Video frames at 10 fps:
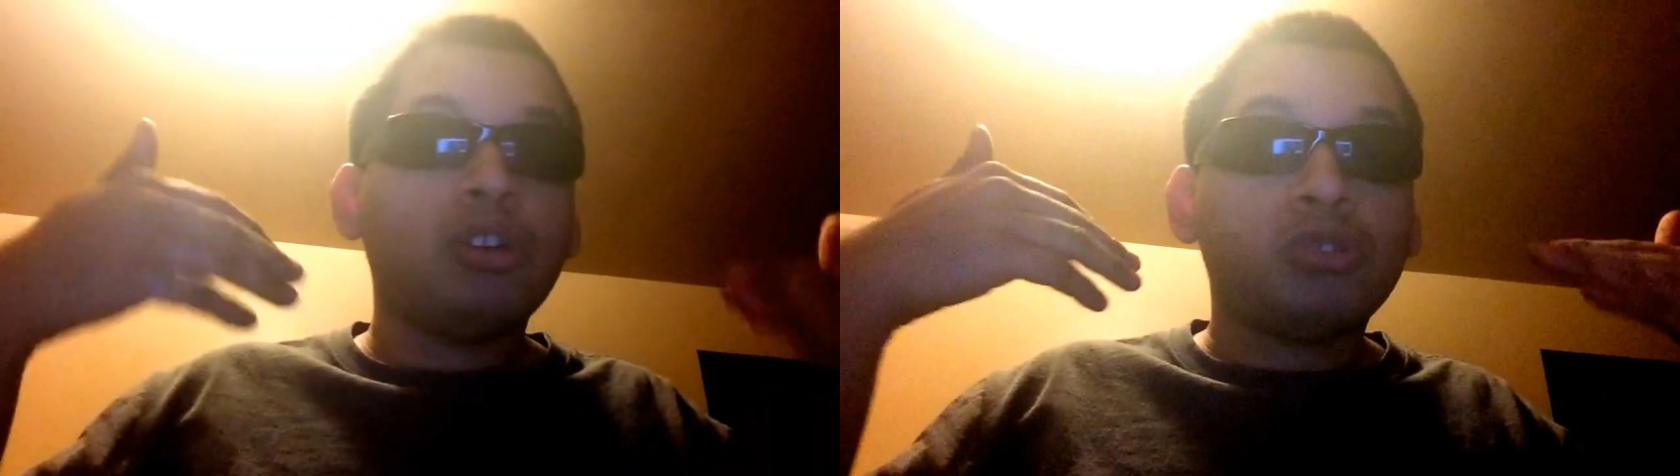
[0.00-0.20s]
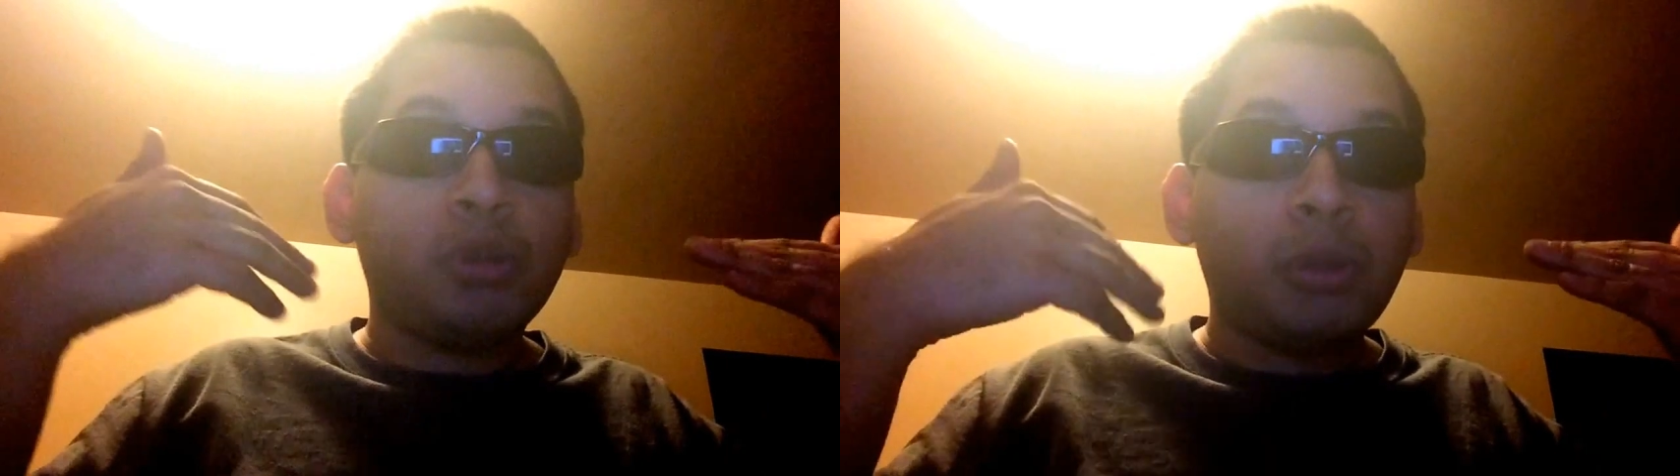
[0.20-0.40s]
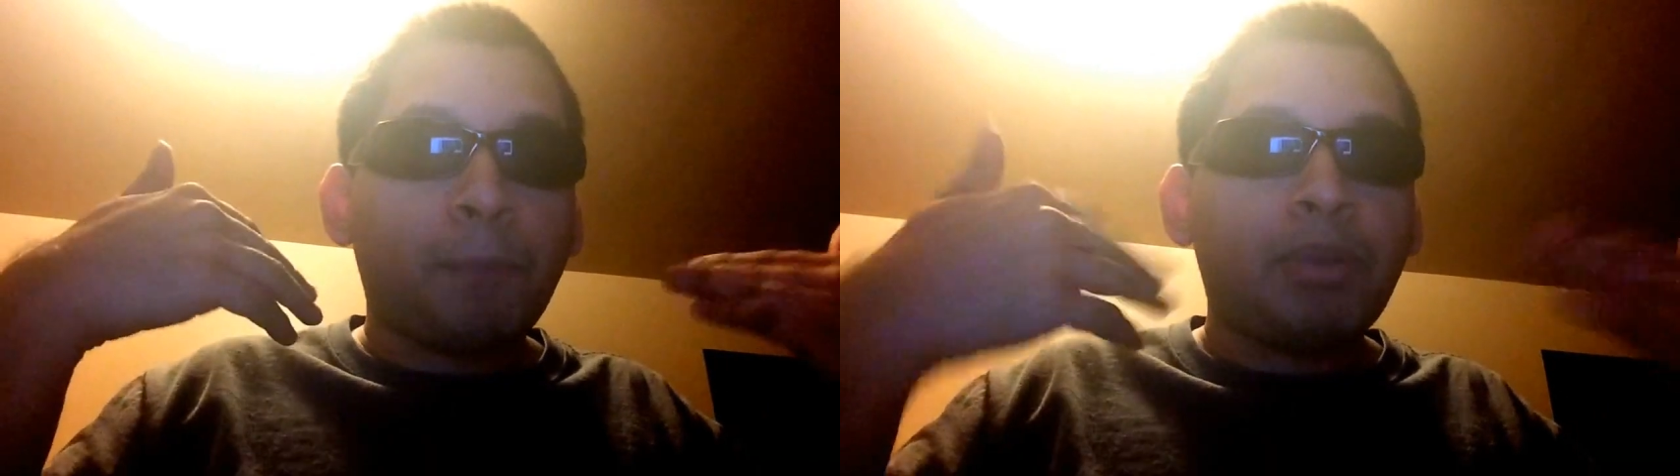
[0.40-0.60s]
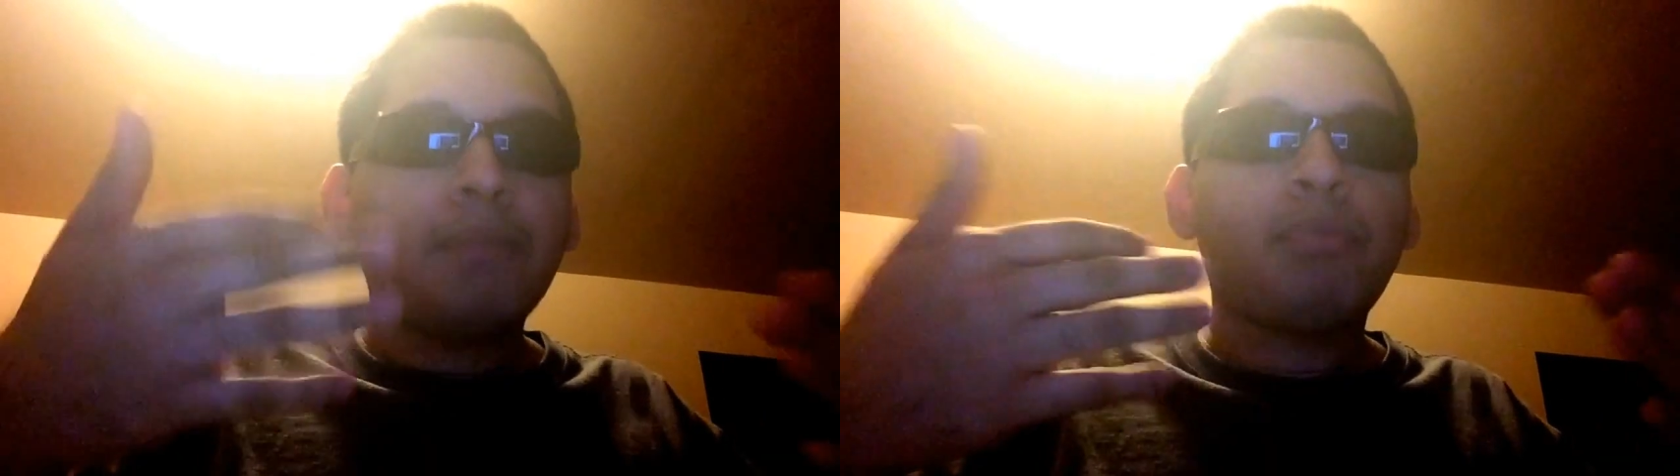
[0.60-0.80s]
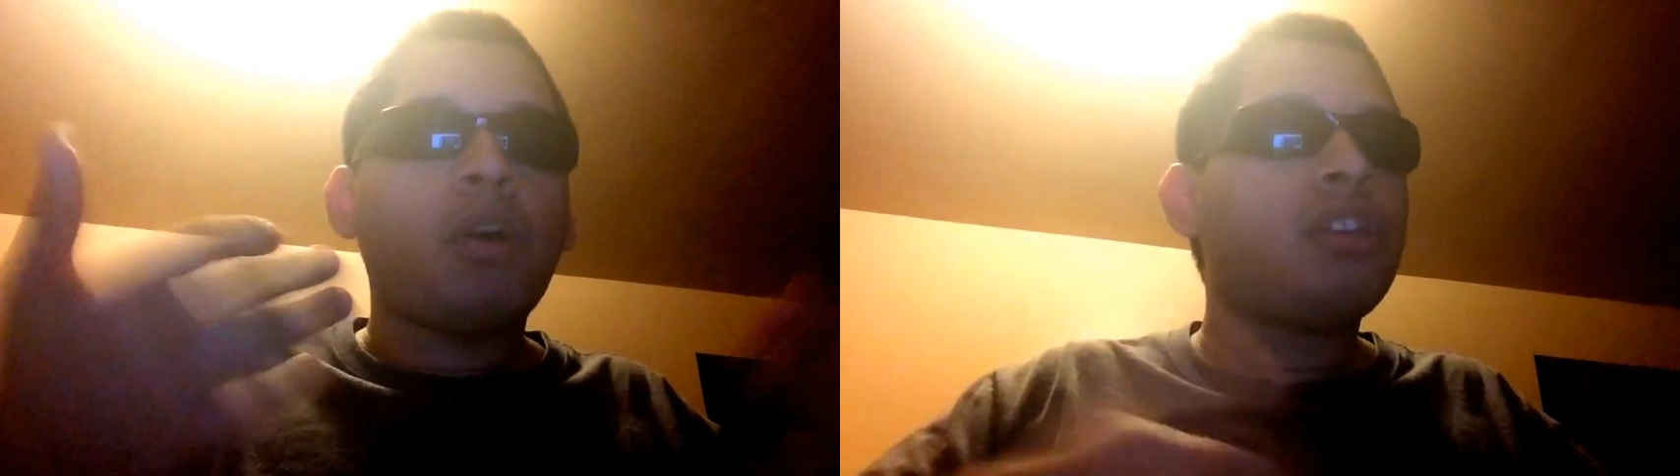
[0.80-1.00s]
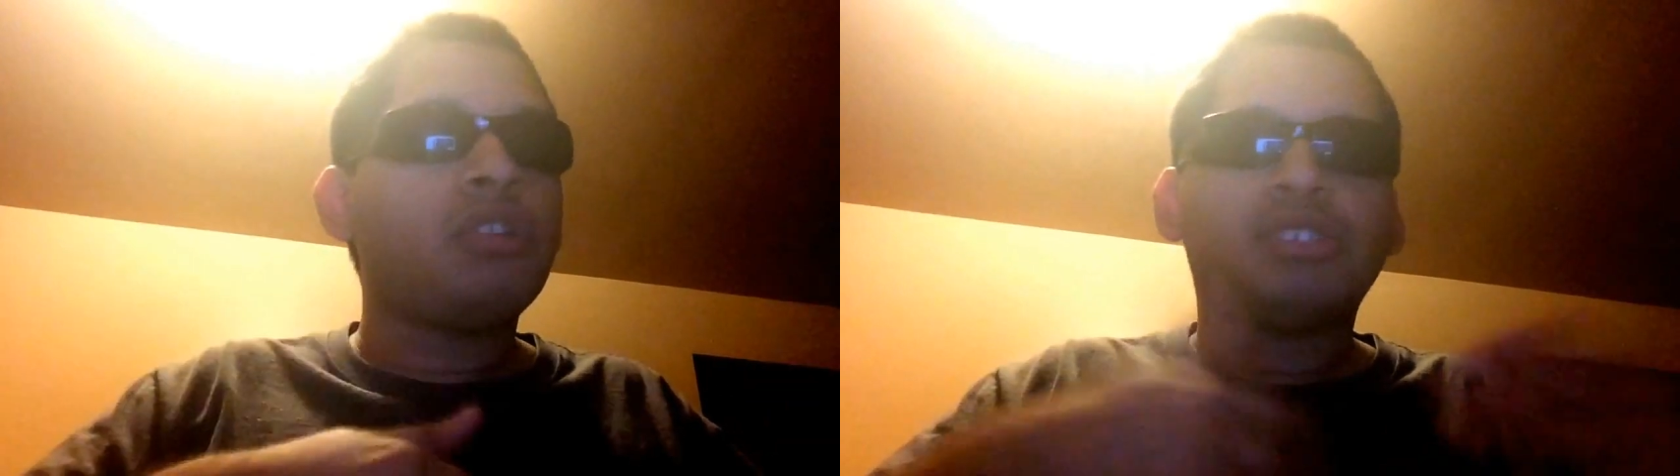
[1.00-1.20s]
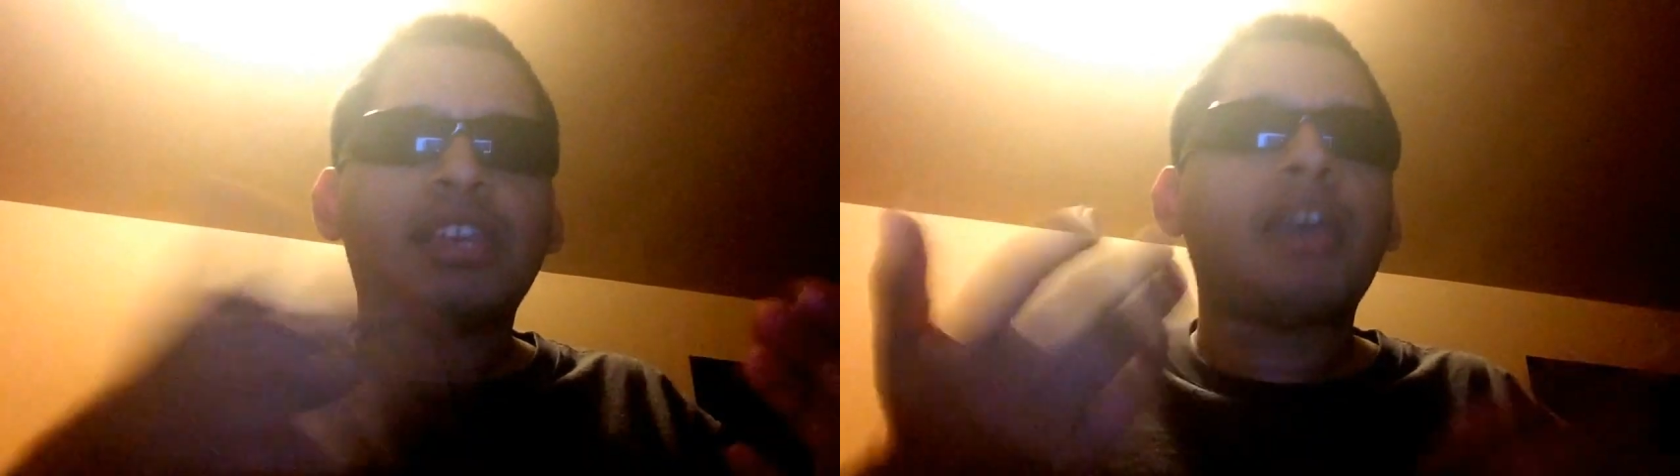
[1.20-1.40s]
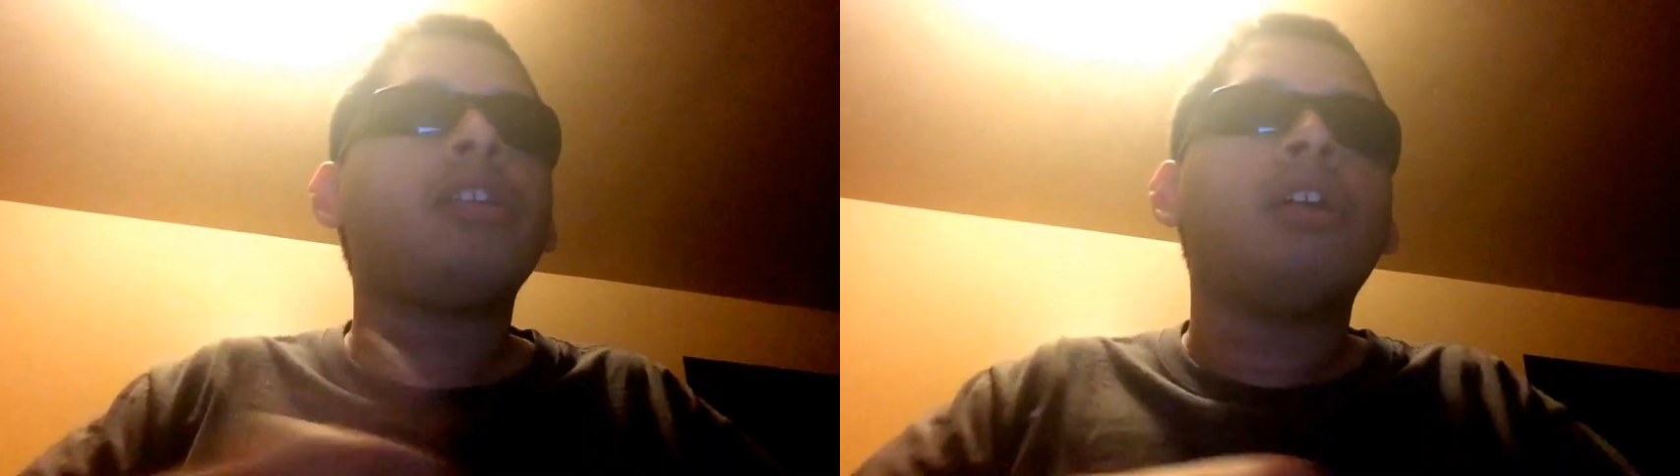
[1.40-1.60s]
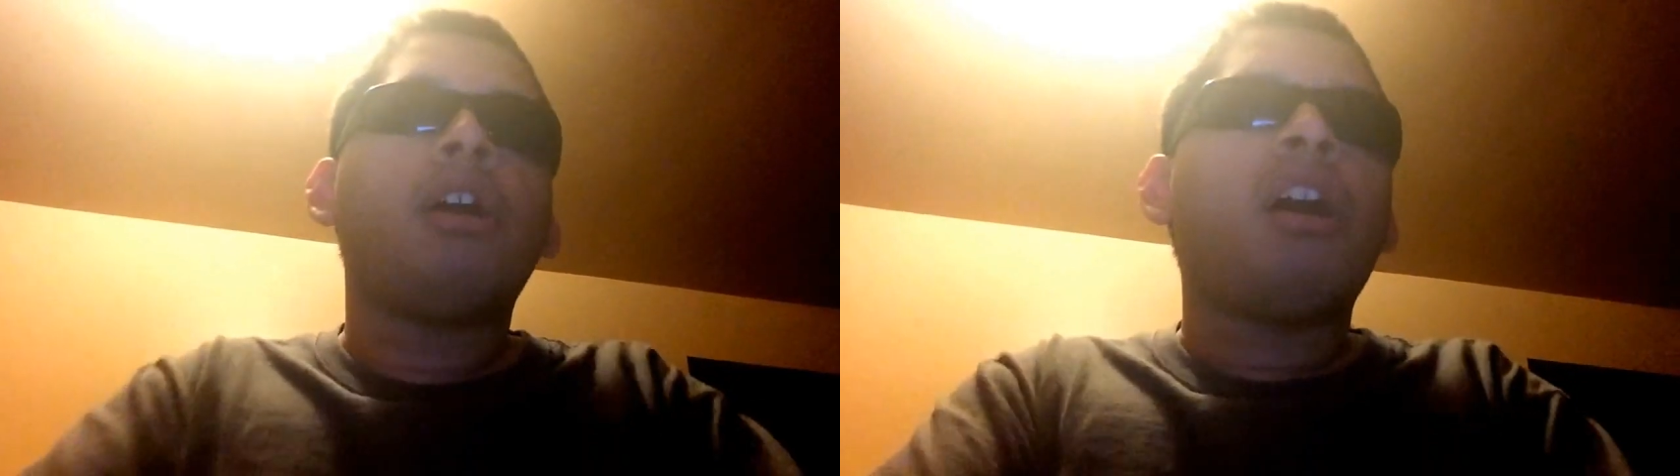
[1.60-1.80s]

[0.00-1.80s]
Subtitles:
to the people, and you're saying,